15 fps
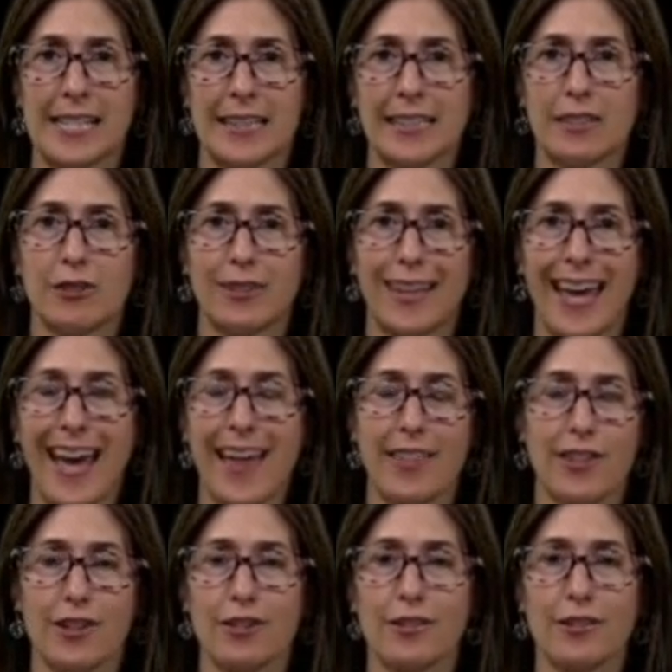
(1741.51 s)
a little
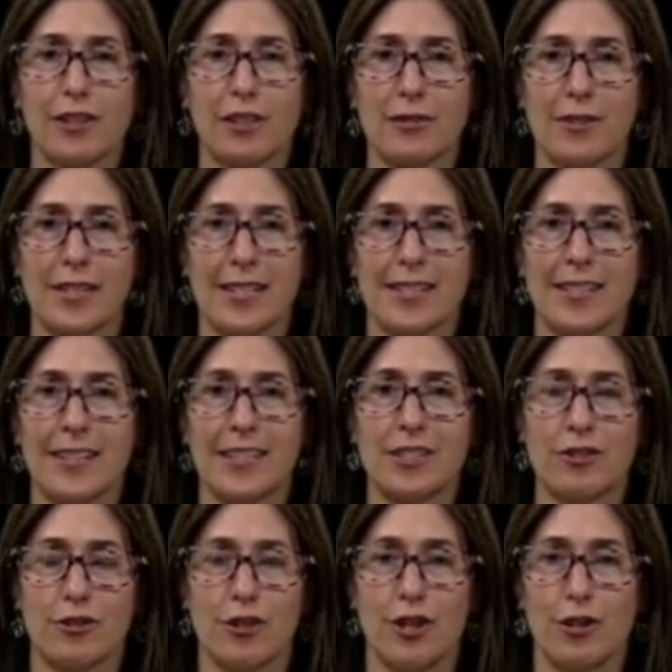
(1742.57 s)
catheter that goes inside
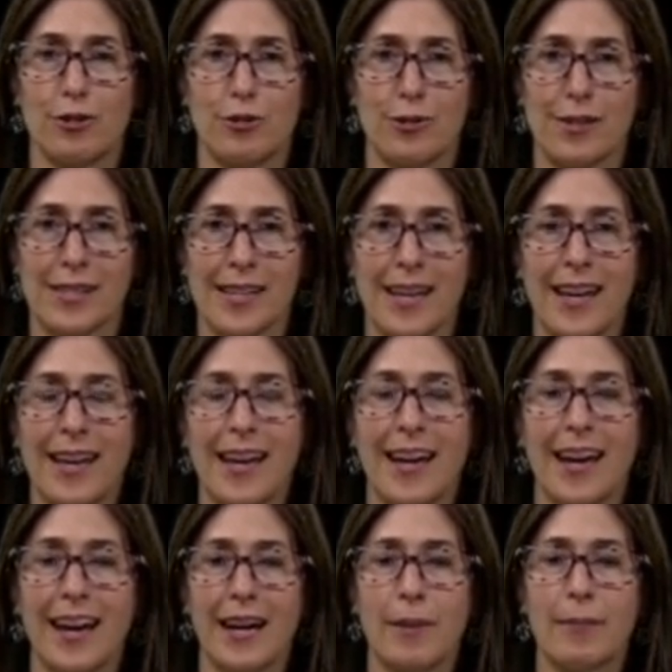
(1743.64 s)
your nose
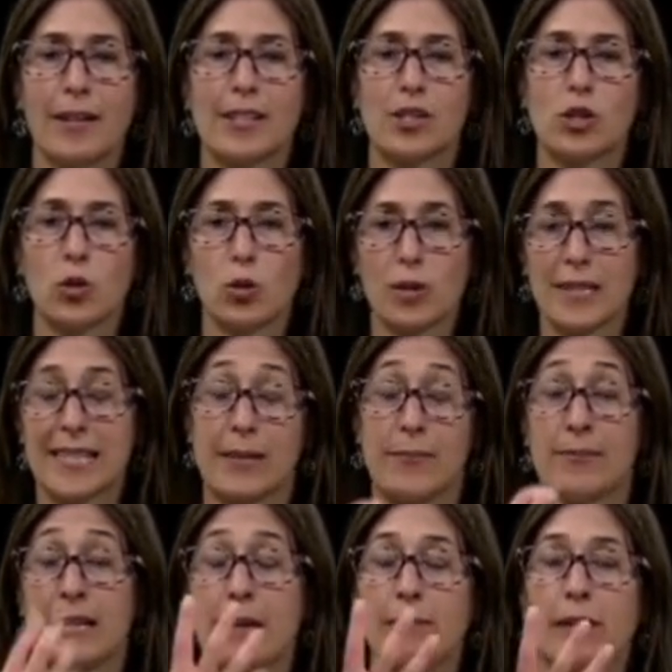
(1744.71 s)
and squirts some
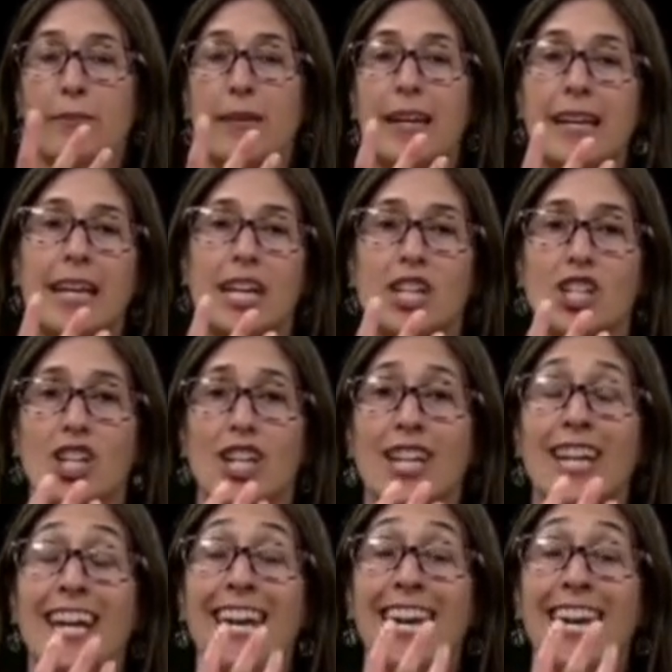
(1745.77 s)
numbing medication